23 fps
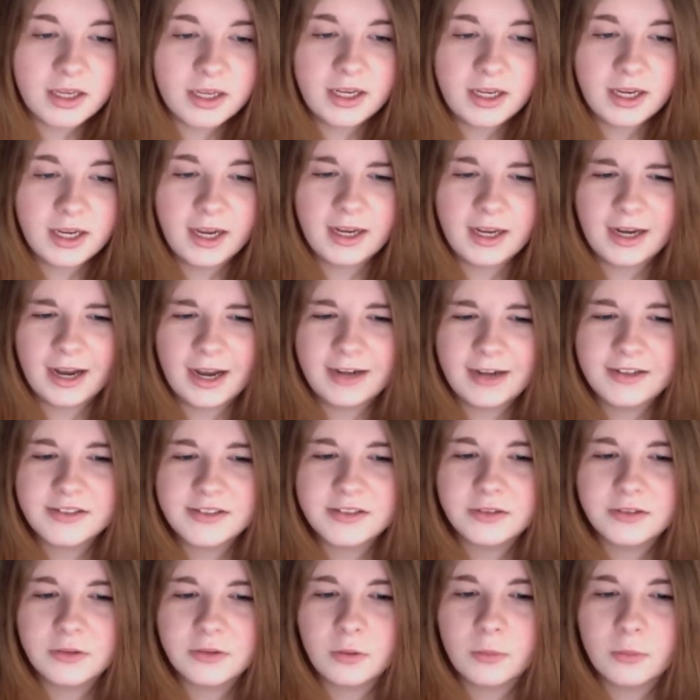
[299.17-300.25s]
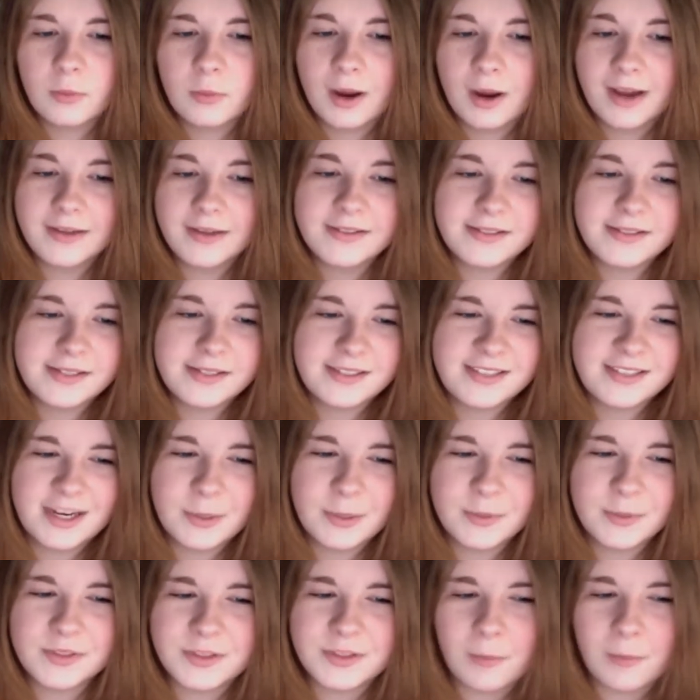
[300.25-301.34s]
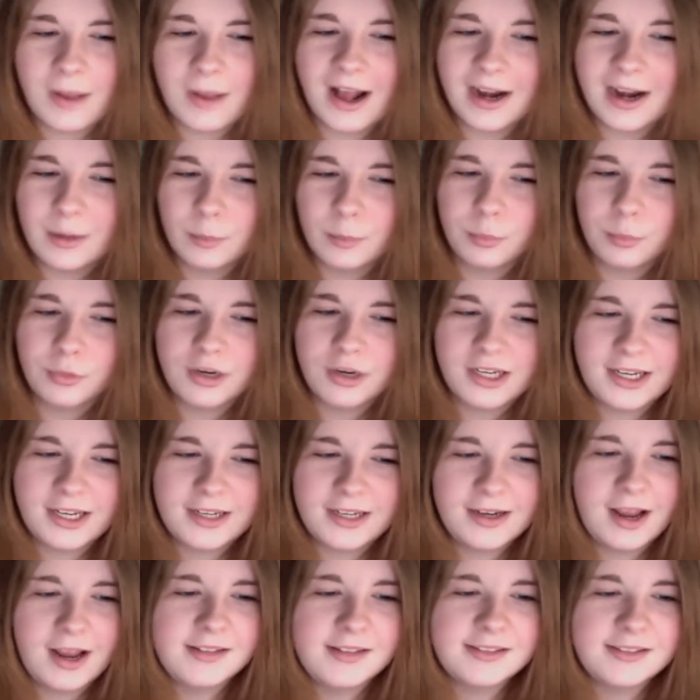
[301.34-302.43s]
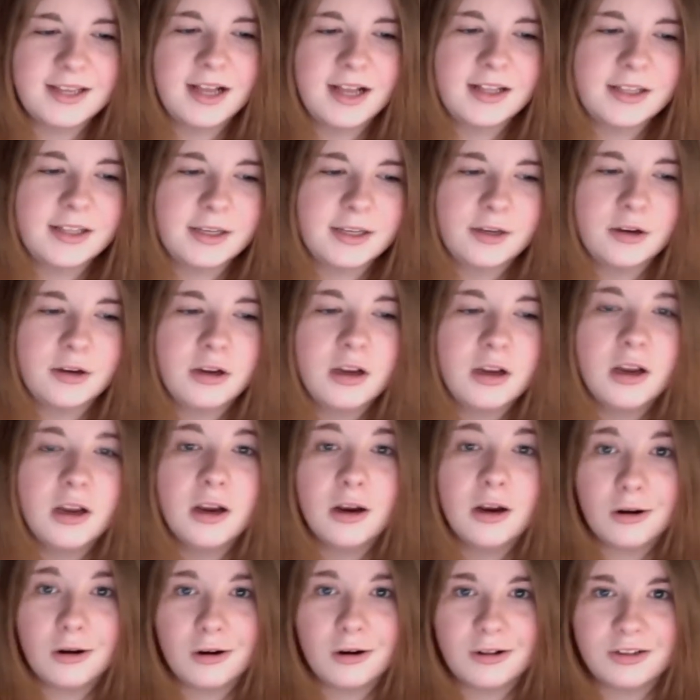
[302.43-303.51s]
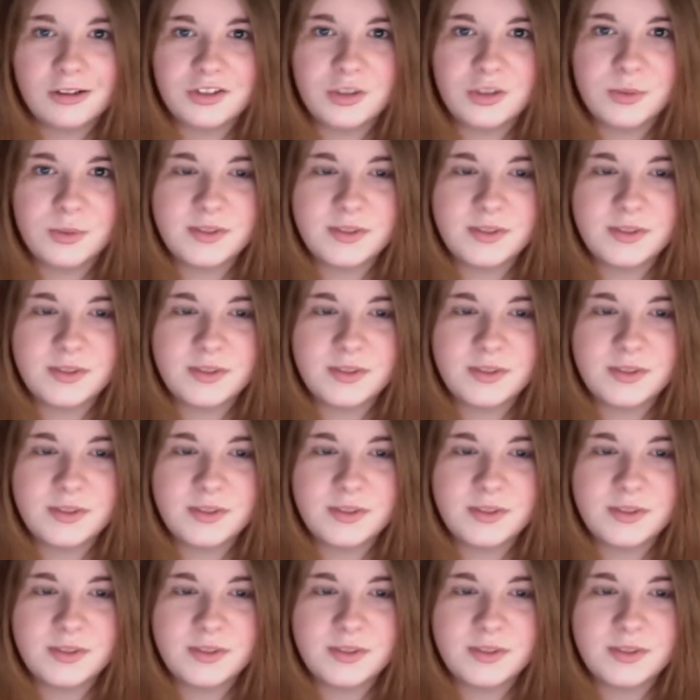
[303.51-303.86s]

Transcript: And I just don't know why Santana was so mad at Brittany not telling her that she was